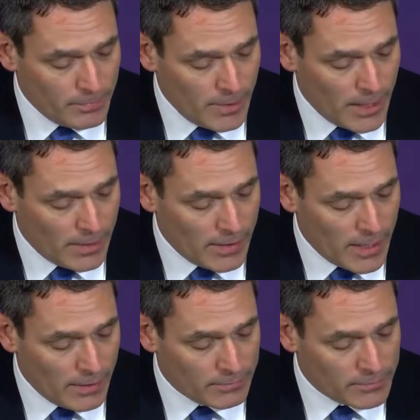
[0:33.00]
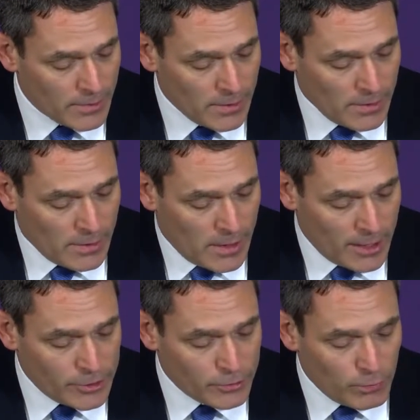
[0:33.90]
And then
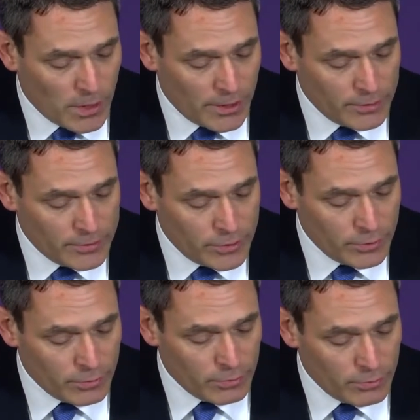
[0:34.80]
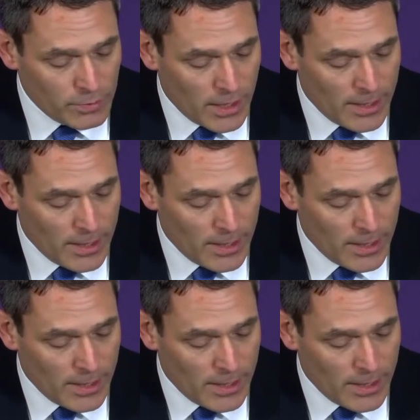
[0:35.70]
I just want to